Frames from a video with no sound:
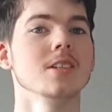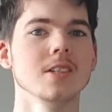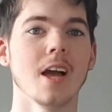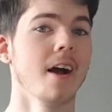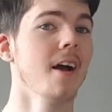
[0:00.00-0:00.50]

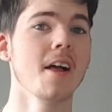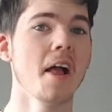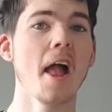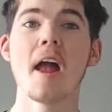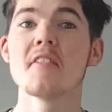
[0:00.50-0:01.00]
Yeah,
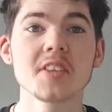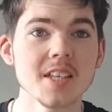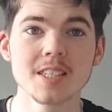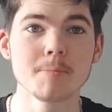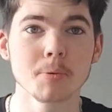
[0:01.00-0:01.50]

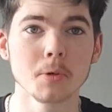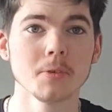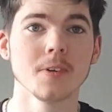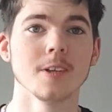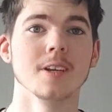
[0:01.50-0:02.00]
everything's
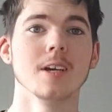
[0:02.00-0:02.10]
improving.